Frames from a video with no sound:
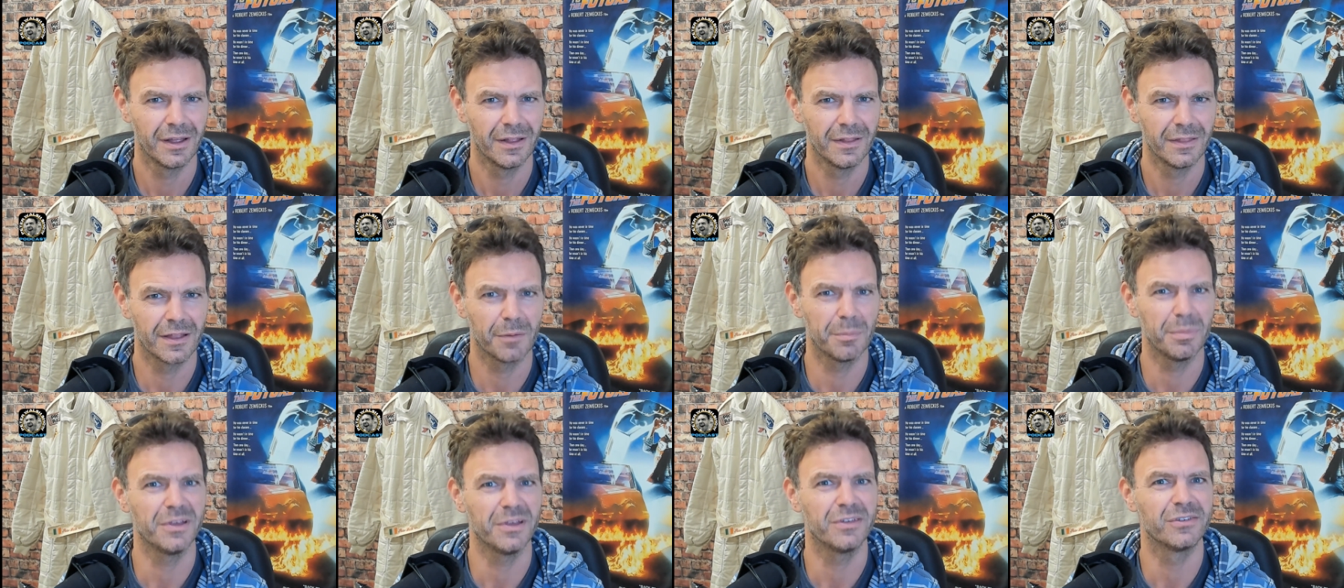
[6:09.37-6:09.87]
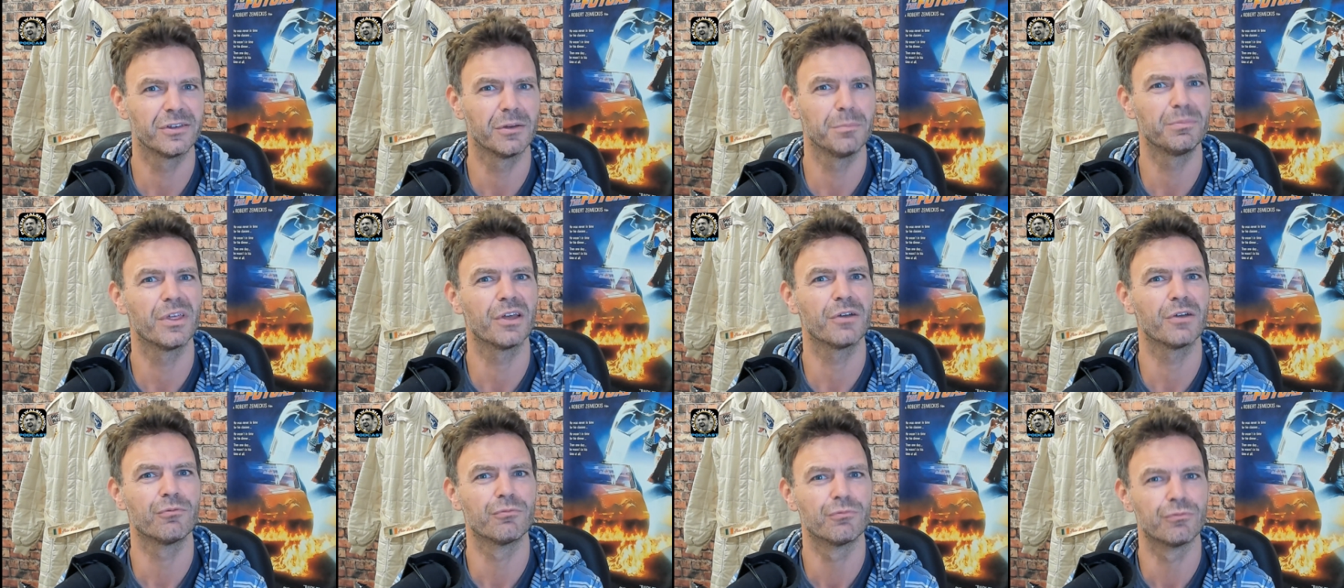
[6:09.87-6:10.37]
there'd be
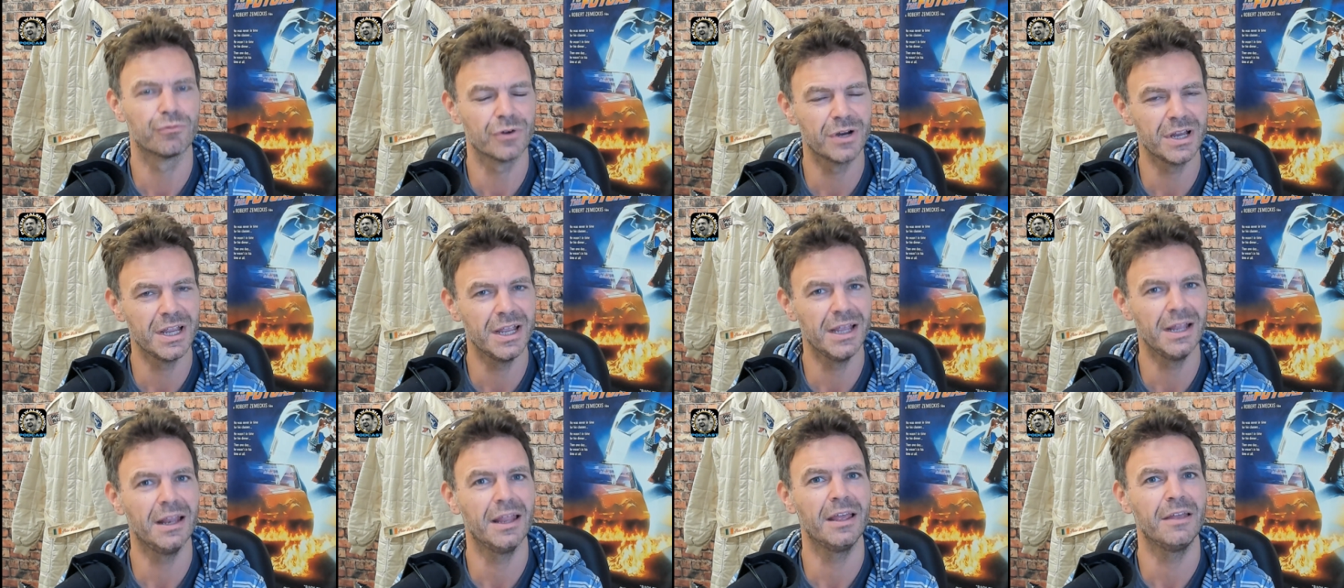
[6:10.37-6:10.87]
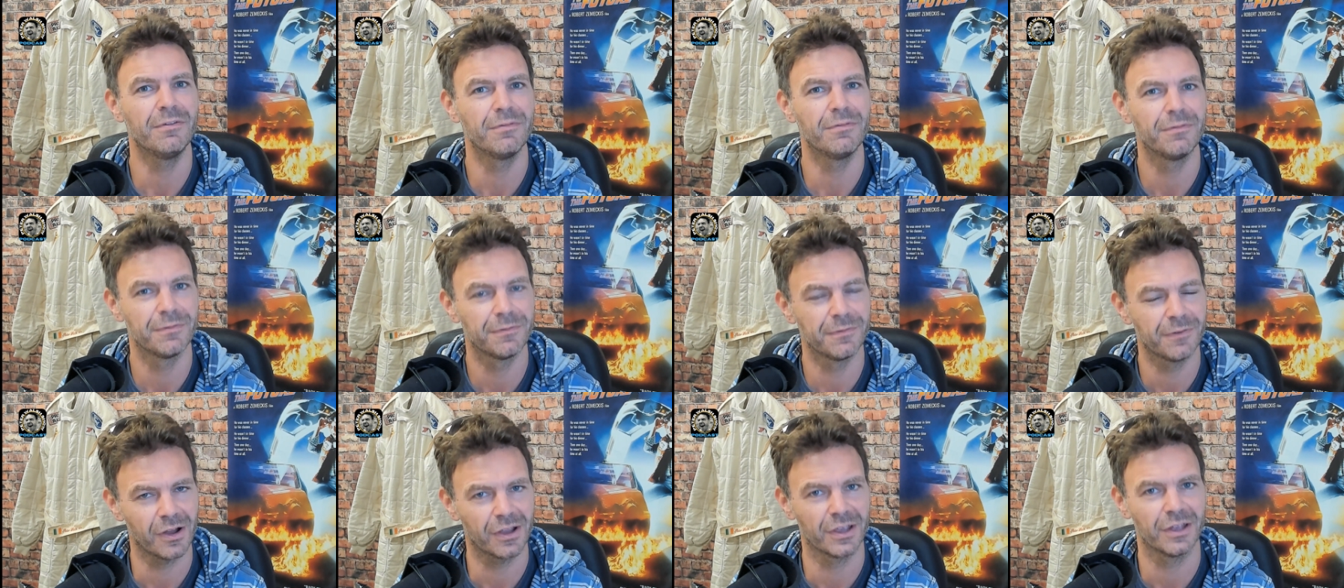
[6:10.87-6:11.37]
something really
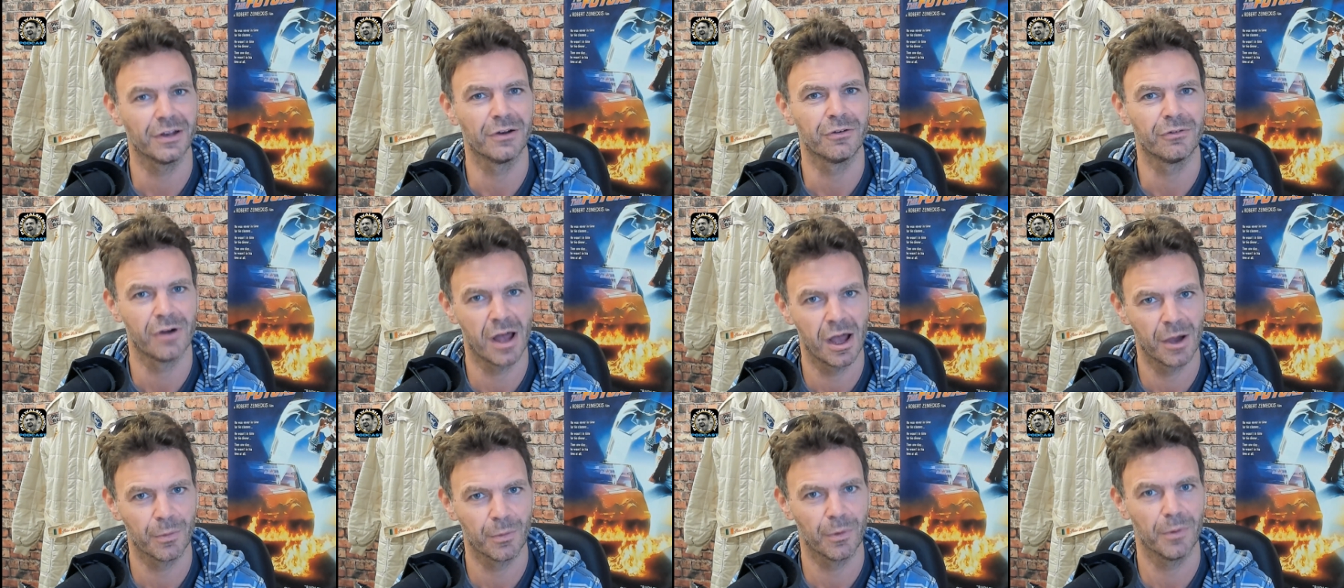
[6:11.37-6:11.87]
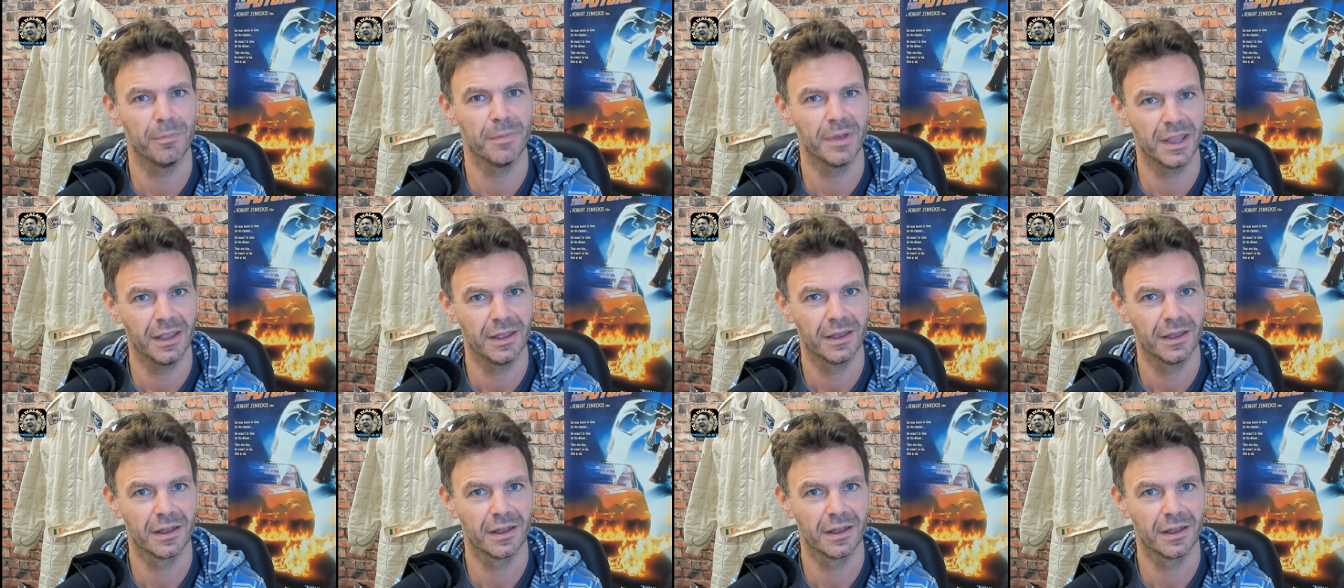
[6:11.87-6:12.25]
fucking wrong with me.